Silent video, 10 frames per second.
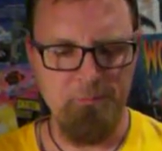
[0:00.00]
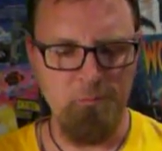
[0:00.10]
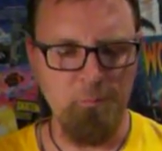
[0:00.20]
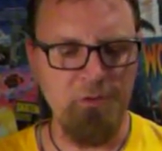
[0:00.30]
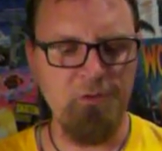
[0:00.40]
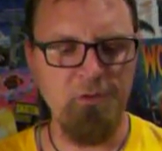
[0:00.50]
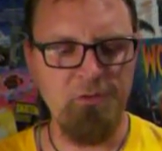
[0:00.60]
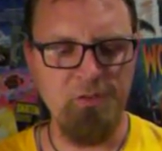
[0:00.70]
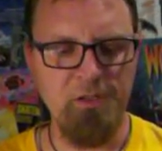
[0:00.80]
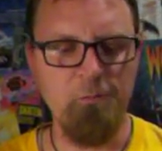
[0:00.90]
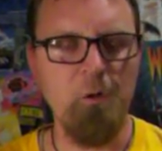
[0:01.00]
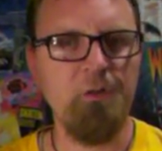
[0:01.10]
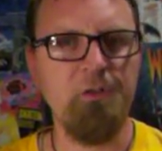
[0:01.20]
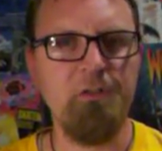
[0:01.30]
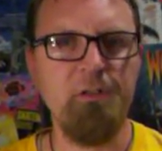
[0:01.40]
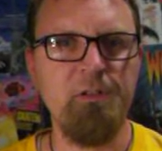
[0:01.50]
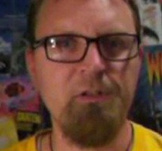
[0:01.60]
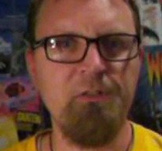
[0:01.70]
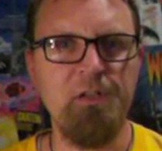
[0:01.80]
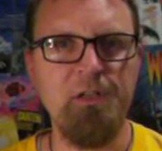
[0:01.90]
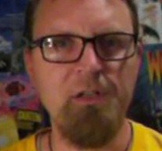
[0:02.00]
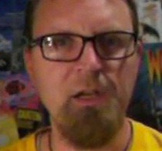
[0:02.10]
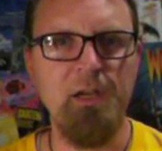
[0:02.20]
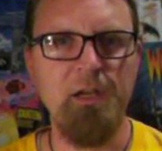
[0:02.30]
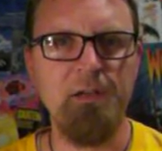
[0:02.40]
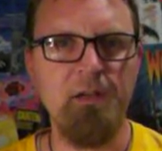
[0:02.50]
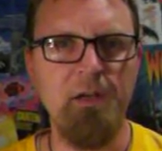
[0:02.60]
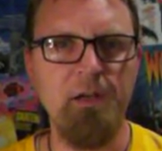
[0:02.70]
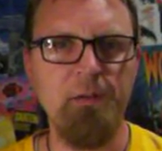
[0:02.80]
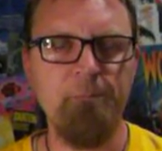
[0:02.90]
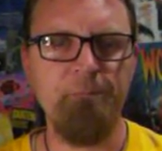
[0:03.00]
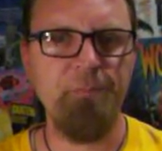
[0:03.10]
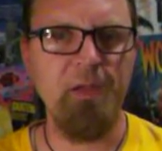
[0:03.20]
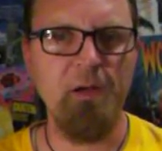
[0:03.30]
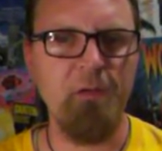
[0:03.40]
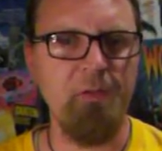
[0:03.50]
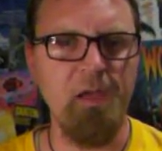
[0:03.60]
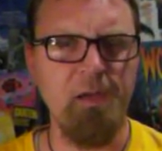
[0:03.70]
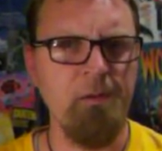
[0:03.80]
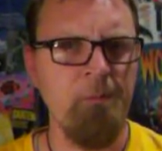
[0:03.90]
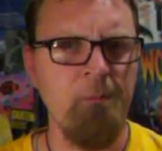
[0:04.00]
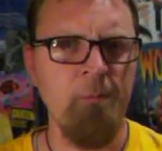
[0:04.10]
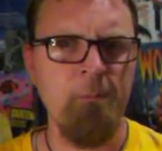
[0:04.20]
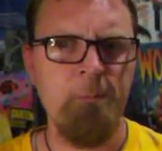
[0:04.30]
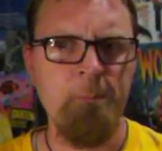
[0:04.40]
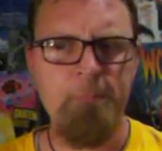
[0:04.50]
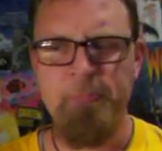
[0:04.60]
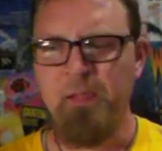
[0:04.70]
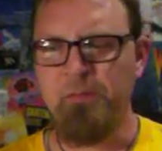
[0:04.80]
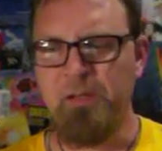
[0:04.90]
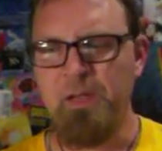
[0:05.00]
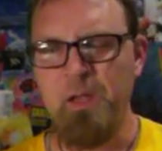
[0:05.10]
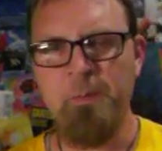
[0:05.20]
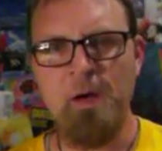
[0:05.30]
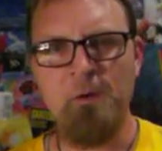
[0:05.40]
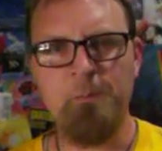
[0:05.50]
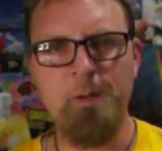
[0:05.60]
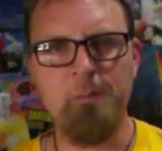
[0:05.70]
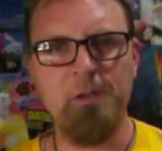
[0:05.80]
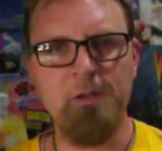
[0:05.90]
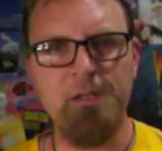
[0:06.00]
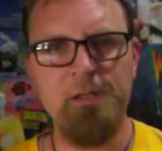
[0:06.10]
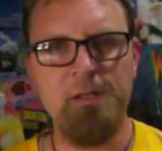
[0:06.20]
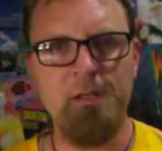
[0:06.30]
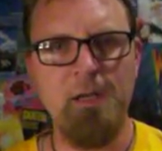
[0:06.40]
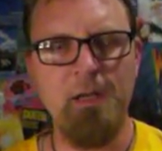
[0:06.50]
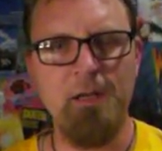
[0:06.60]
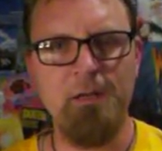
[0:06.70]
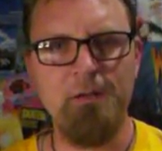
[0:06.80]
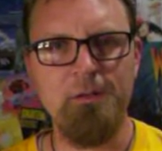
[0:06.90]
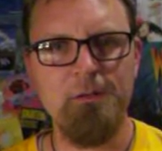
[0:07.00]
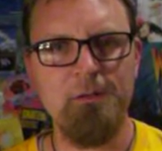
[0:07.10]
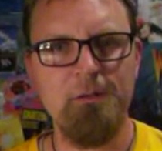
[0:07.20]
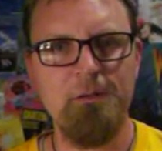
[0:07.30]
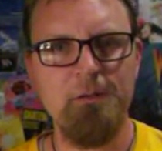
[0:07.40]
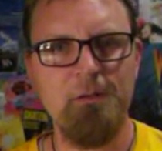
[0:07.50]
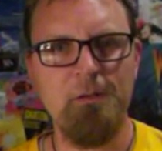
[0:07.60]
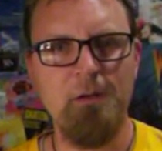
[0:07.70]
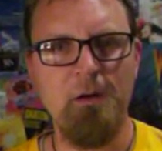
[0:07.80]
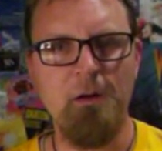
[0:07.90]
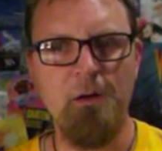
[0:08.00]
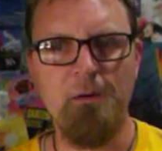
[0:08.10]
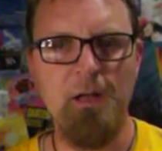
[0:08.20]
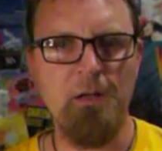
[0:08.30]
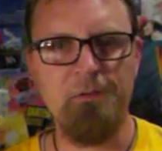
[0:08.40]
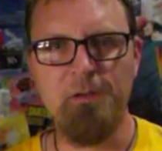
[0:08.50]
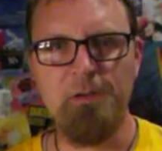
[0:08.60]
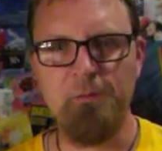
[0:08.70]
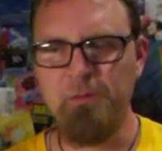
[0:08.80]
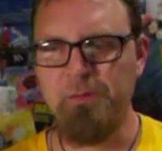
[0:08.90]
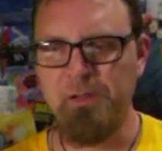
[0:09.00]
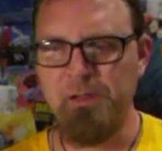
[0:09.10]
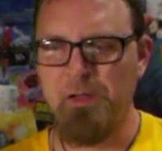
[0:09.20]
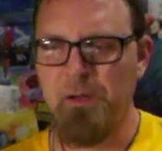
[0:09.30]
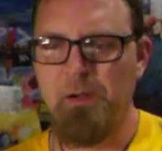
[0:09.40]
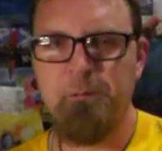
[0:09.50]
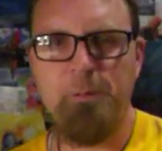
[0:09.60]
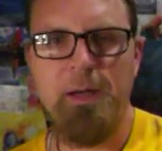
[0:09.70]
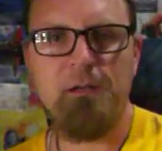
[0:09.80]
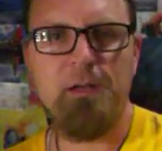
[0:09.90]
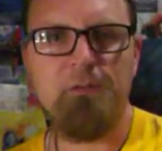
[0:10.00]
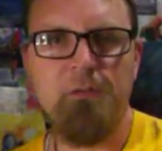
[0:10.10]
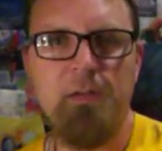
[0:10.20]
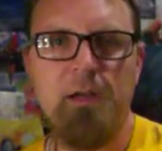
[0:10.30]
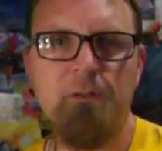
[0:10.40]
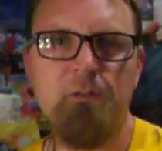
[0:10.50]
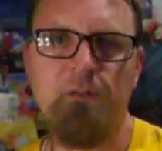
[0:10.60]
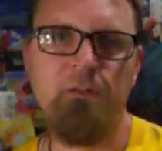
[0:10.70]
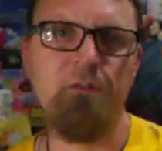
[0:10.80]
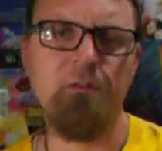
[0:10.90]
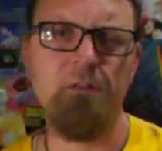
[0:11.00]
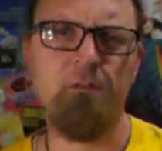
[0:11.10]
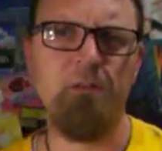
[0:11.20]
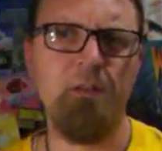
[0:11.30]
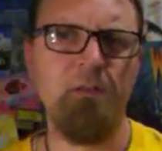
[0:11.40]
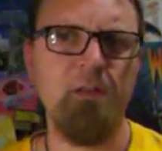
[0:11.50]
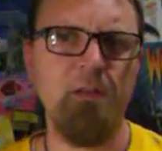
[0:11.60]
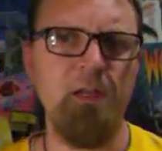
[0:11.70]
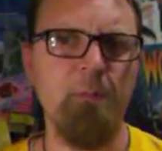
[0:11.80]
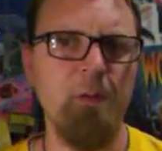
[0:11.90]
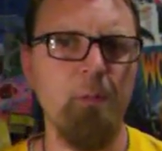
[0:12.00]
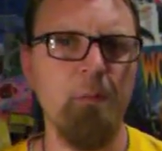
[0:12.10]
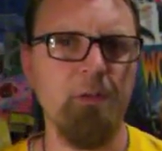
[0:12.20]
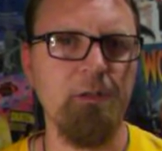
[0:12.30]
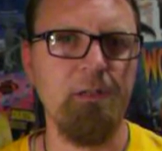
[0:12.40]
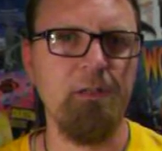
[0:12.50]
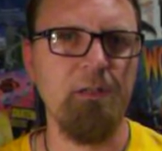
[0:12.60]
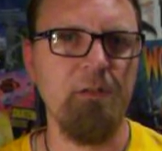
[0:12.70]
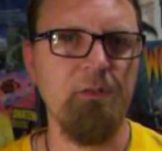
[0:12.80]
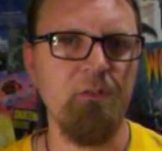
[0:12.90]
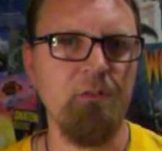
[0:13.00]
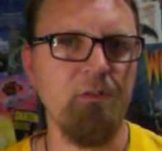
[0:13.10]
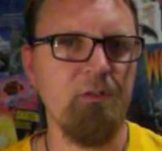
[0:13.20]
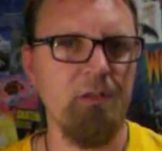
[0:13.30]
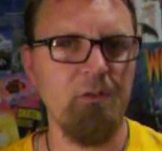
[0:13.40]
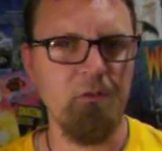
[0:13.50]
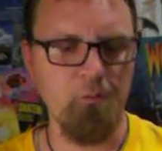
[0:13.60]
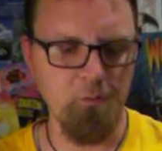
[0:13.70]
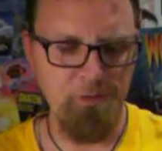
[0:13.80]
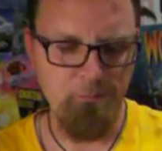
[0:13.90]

witches in Washington, D.C., and how they came out publicly and are now dealing with the backlash of that, since I think they came out publicly in 1960 in the story.